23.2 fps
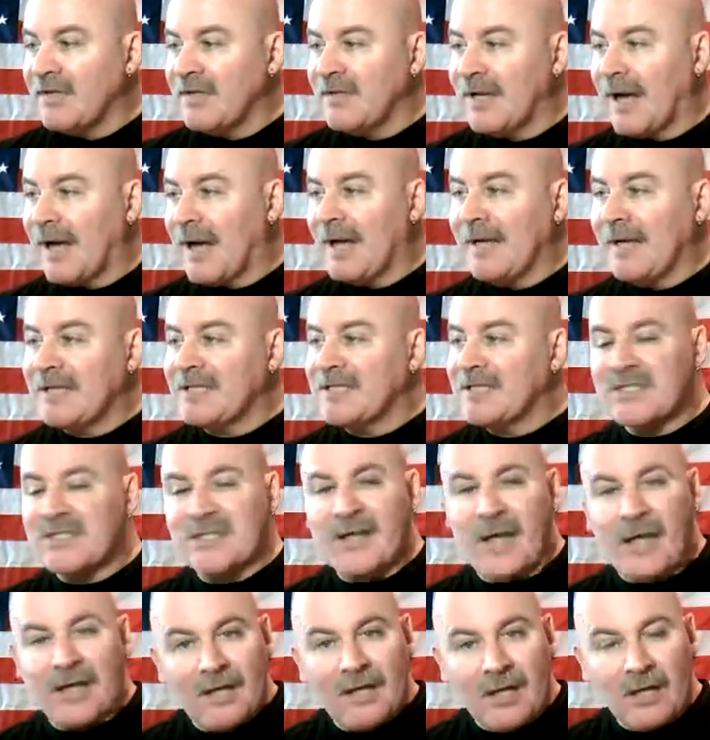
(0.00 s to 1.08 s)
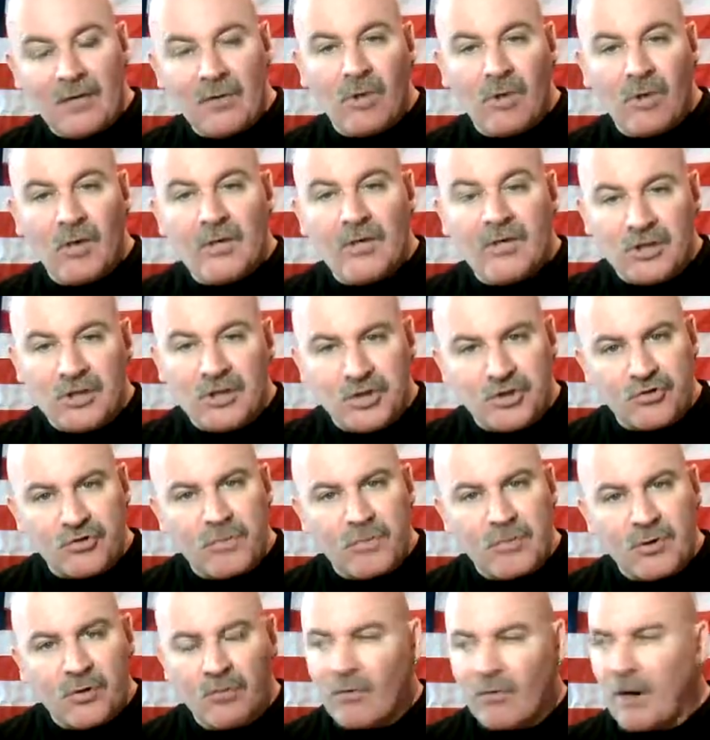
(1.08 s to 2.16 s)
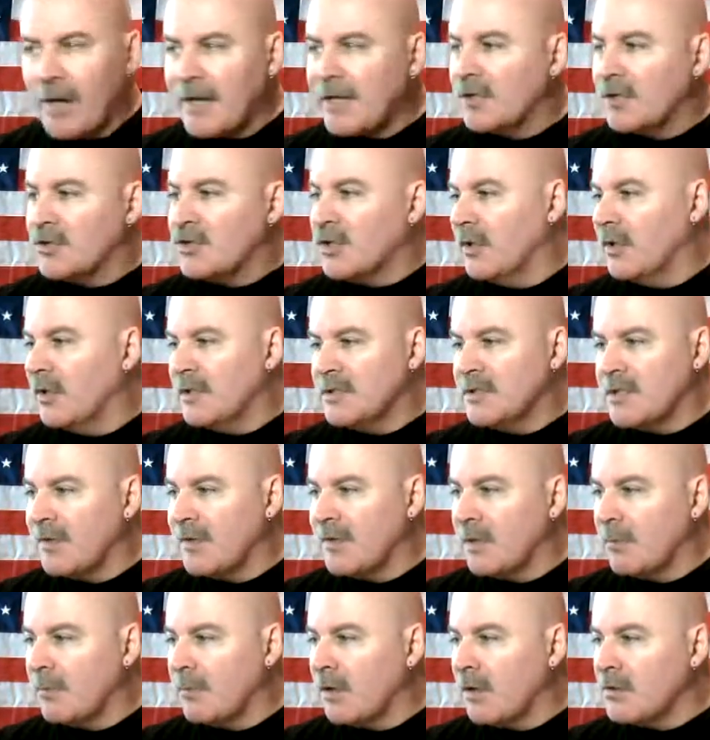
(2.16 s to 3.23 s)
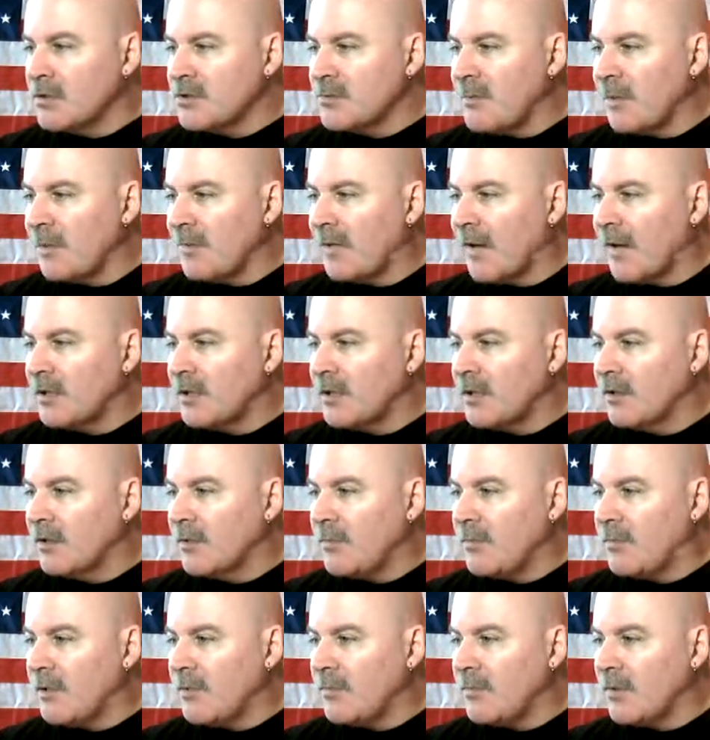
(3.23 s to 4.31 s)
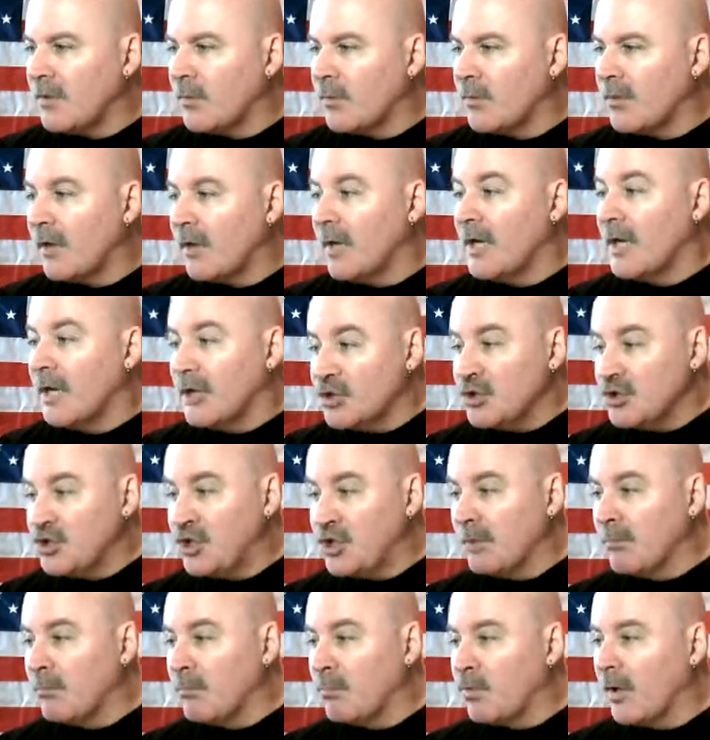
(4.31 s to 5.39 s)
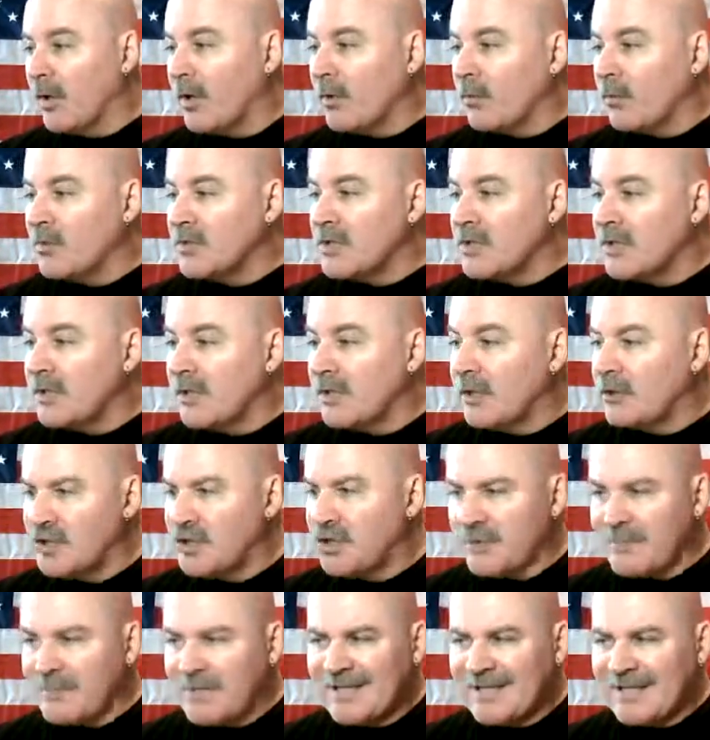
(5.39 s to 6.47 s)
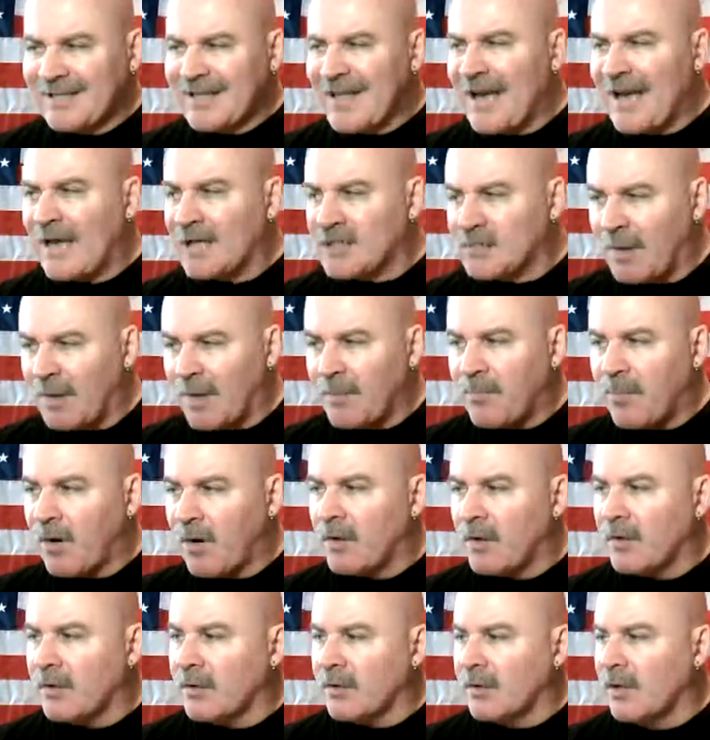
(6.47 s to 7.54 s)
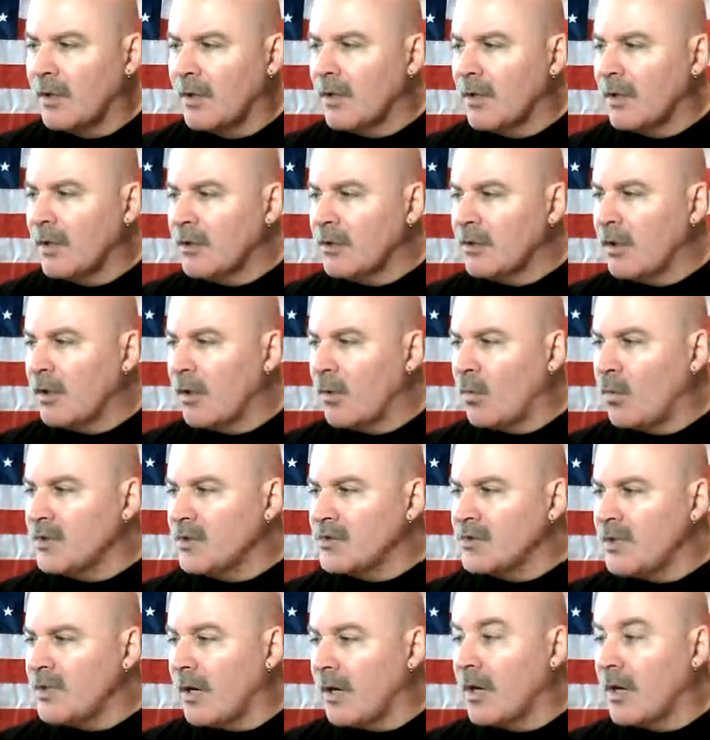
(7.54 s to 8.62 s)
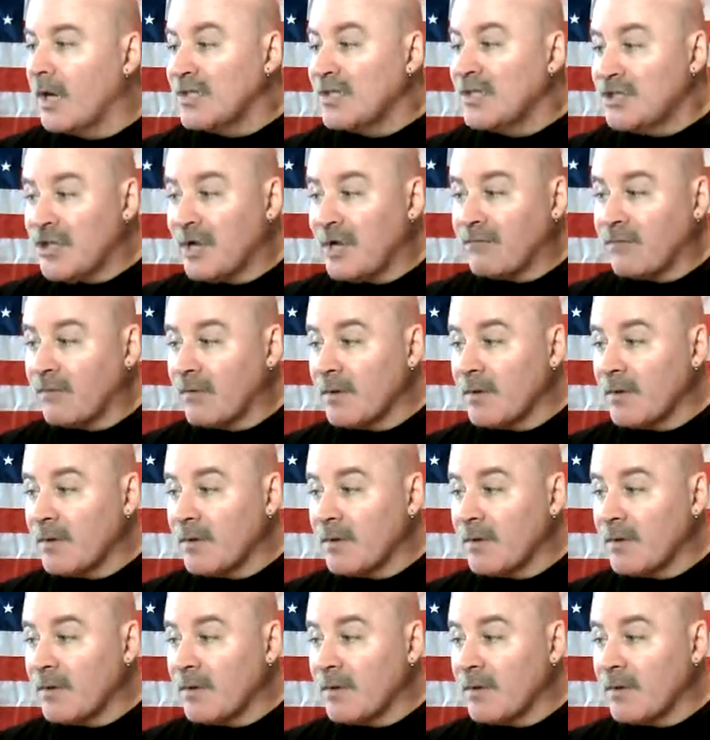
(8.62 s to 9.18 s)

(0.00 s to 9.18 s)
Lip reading: David Einstein, another one of the distributor right attorneys. I mean, it blows my mind here, the people that were there. Jim Britt was in there. Jim Gilhouse, my partner, you know, was there.